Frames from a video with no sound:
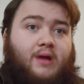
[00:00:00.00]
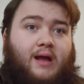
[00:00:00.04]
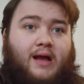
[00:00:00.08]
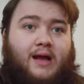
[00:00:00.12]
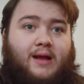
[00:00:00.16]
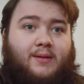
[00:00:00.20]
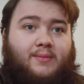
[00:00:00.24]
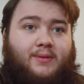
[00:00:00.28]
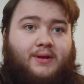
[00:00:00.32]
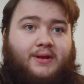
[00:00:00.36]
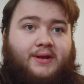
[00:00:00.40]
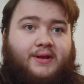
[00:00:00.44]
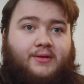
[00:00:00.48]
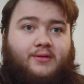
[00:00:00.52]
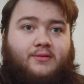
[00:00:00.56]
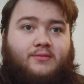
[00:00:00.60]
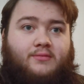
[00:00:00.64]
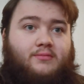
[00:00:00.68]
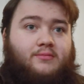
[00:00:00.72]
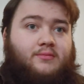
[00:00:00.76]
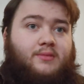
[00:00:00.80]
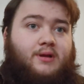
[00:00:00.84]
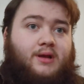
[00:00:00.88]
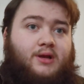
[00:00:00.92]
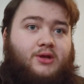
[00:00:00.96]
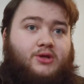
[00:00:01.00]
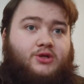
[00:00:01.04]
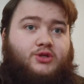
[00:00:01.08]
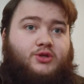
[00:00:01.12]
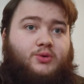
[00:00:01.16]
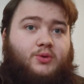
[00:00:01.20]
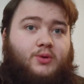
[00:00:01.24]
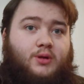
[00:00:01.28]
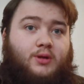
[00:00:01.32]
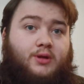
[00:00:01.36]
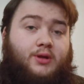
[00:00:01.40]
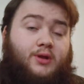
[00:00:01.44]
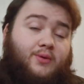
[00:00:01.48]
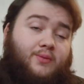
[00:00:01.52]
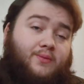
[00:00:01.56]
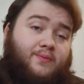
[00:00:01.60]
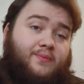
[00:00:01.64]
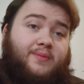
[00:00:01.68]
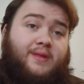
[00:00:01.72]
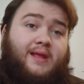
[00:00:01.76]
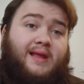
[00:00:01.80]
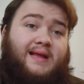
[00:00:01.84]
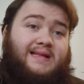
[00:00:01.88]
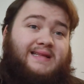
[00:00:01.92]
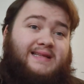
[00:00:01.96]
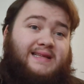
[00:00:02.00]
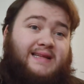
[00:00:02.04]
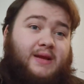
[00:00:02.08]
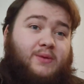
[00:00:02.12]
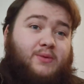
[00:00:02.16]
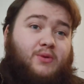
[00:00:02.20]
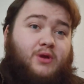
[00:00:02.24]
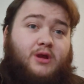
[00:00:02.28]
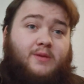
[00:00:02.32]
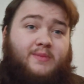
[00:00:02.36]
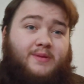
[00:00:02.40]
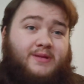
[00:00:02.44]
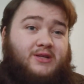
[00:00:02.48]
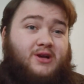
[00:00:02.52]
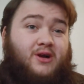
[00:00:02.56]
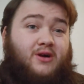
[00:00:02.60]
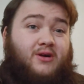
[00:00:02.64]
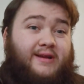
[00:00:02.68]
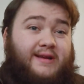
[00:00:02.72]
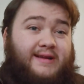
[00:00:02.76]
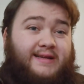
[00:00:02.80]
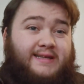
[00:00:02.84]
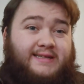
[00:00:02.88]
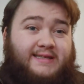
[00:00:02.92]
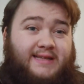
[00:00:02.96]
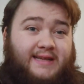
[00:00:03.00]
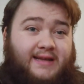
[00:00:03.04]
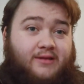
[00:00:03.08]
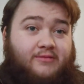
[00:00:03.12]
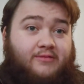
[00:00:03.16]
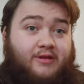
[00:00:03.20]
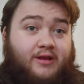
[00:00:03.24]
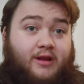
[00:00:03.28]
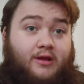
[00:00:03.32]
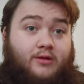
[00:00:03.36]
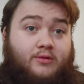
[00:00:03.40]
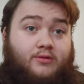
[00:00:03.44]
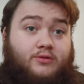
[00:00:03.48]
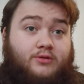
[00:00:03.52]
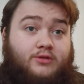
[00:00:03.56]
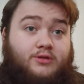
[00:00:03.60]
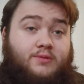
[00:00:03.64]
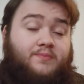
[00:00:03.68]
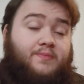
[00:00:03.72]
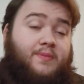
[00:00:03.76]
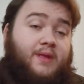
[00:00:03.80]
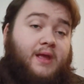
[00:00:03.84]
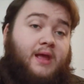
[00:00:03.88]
I'm Leon, as you all know, and today we're going to be talking cigarillos.